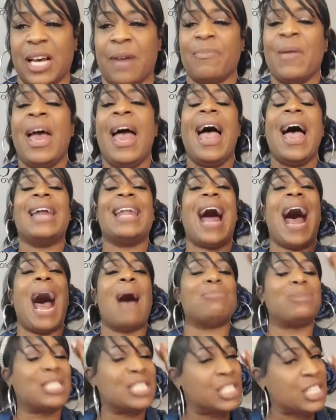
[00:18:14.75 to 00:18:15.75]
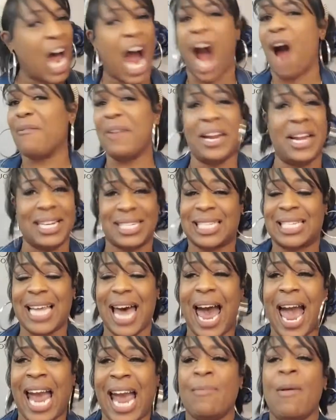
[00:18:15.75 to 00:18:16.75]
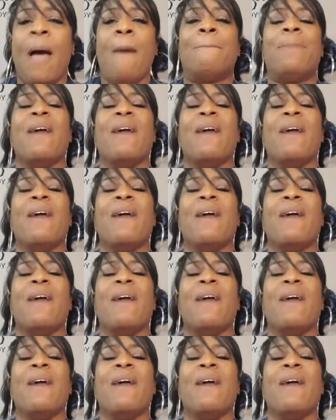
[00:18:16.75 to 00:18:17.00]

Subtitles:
And I'm sorry to say,